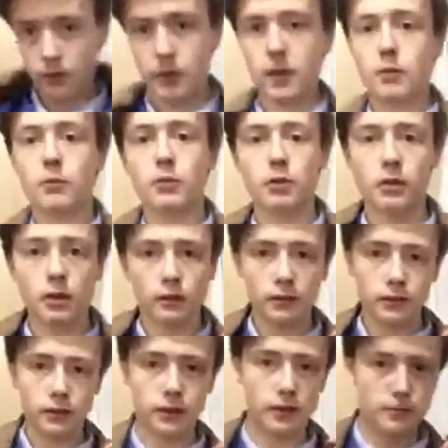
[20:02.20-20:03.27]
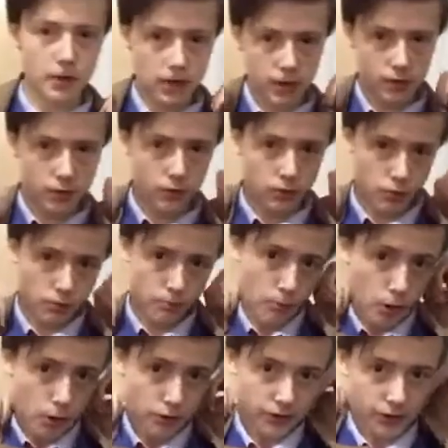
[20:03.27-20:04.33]
it will obviously make you look
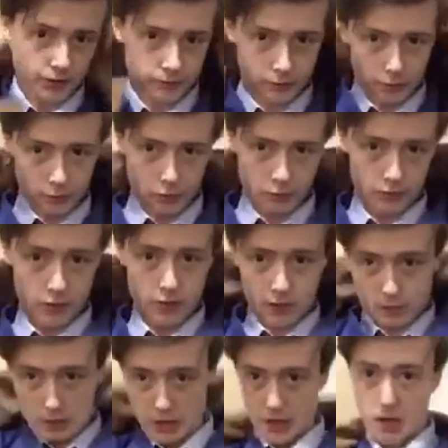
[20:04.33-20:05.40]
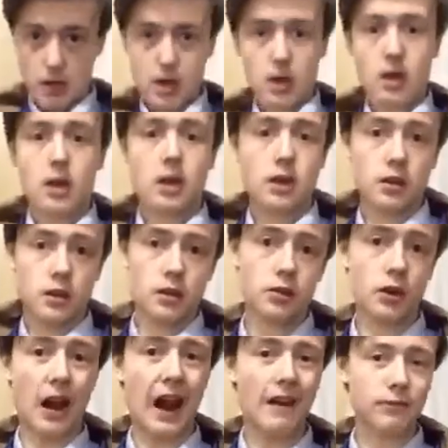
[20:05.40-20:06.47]
more 10th Doctor-y. I mean, You
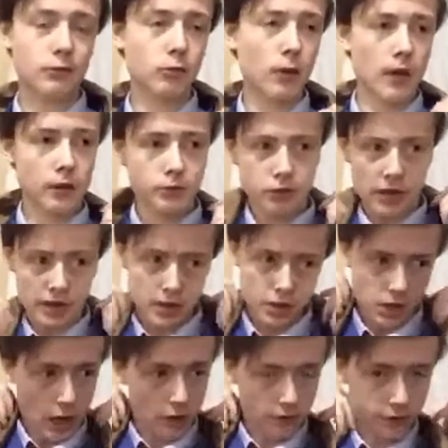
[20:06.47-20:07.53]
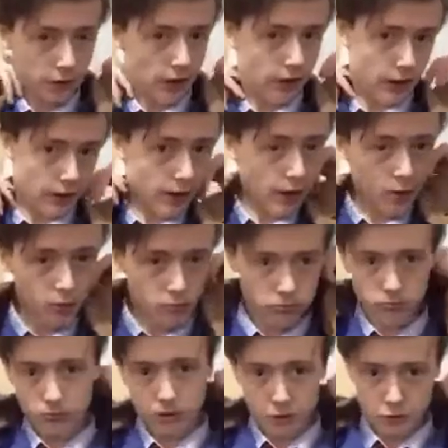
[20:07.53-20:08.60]
don't have to wear the trench, I'll say that now.
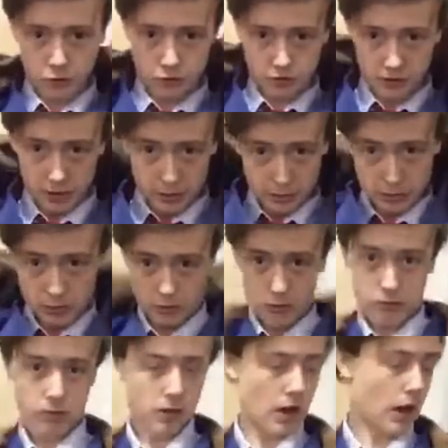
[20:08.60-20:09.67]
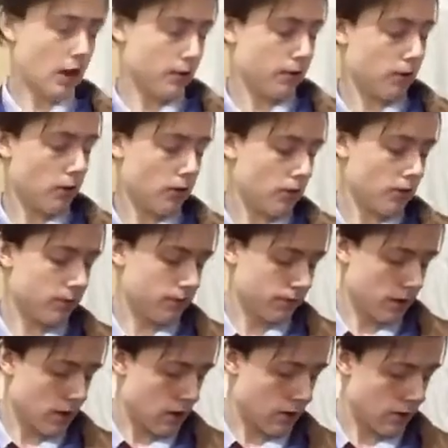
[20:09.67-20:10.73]
It's just an extra I thought of
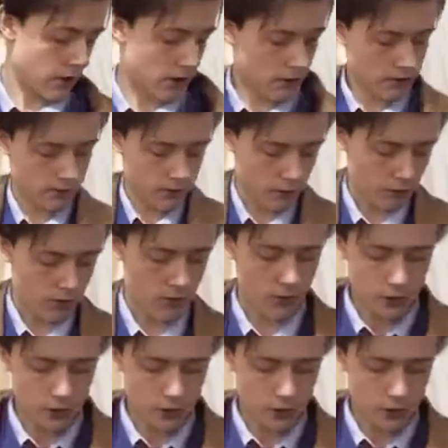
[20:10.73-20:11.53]
thinking of doing,